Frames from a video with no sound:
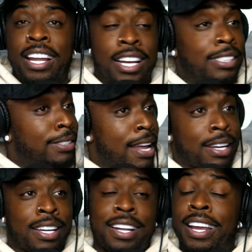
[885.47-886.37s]
and then
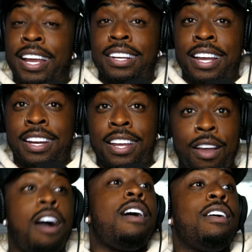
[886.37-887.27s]
stuck it in, and then
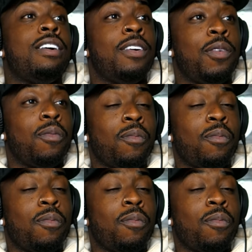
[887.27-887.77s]
he, oh,